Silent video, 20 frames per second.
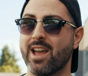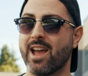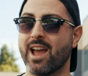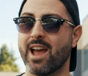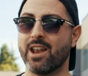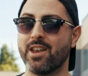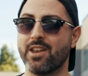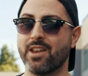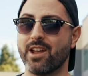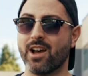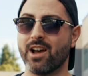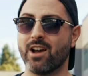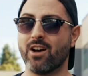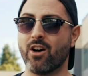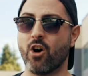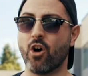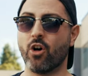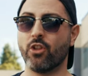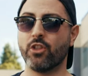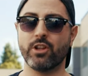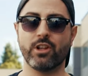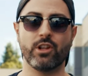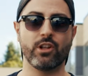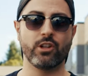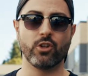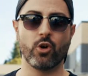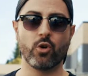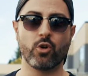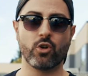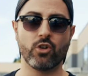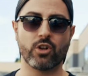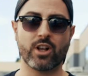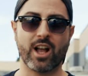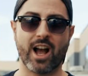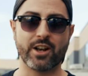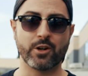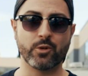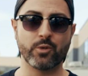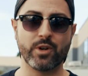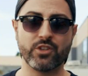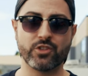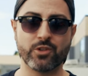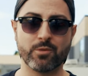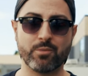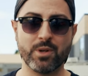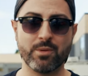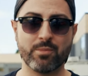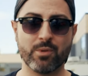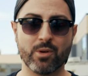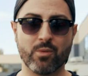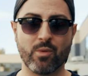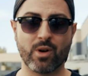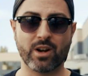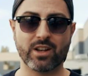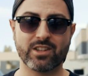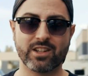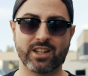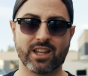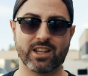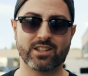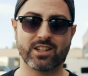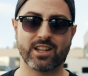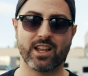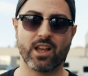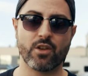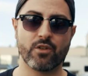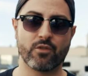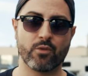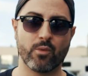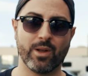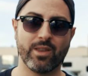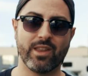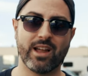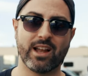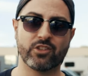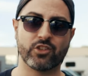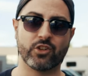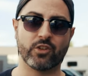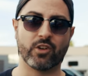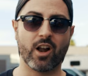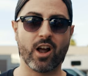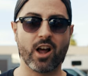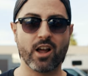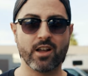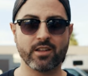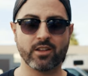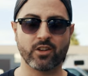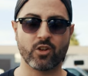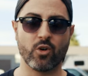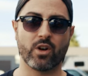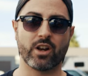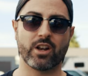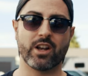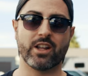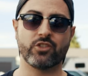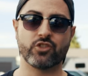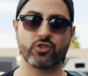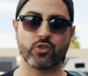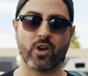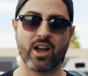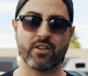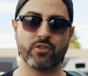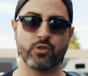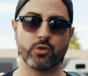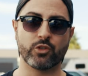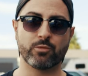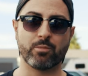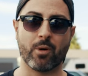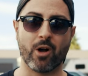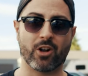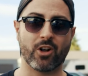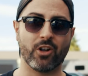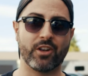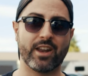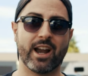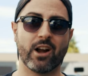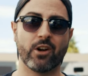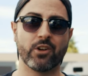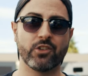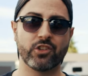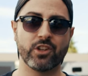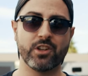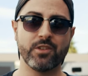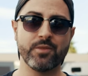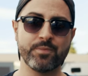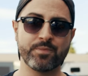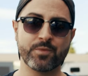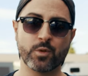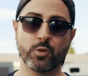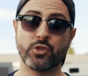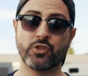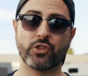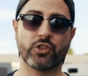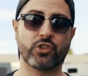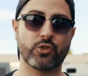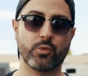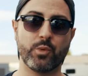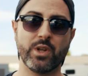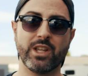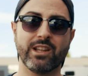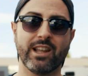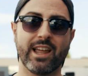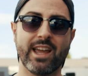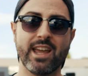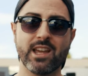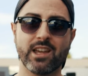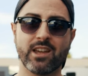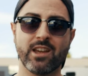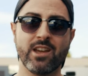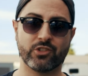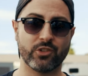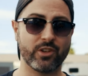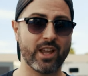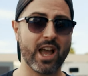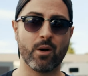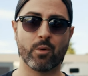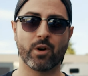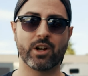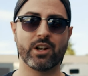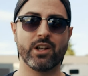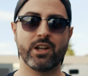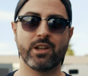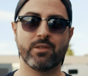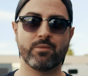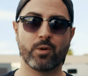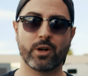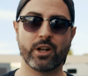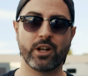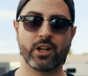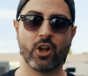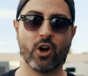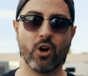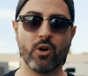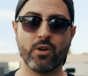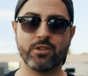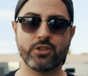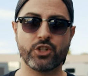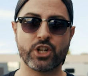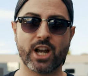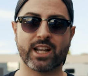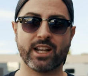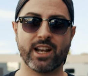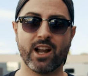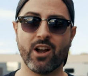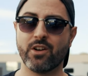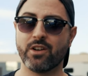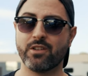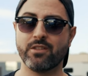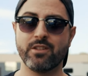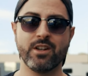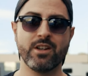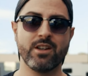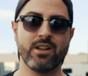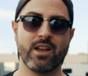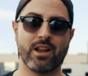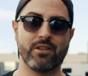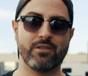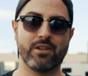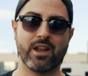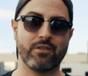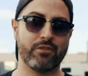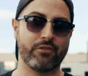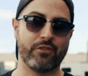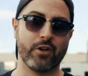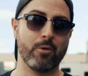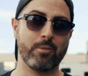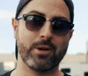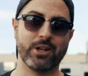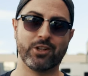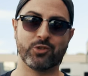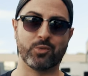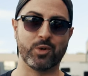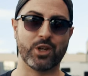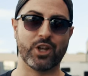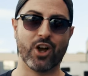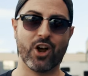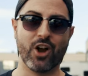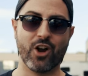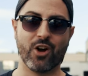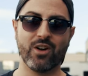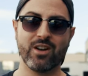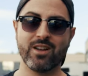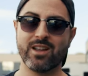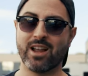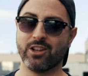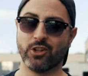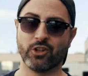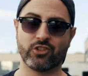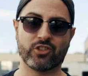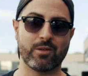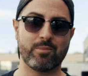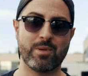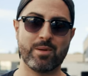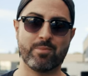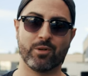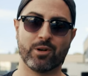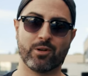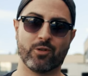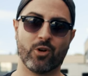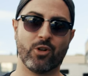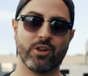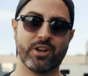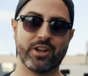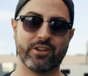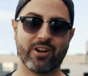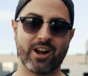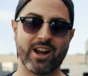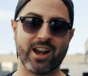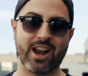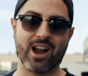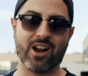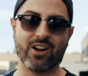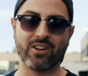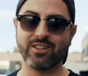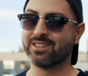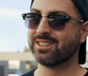And uh, all the local Kaido Racer people wanted to get together for one last hurrah, go on a nice drive to a spot called Harrison, which is a sweet lake. So yeah, we're gonna we're gonna go and check it out and, and, and film it as we go. And it looks like people are rolling in right now.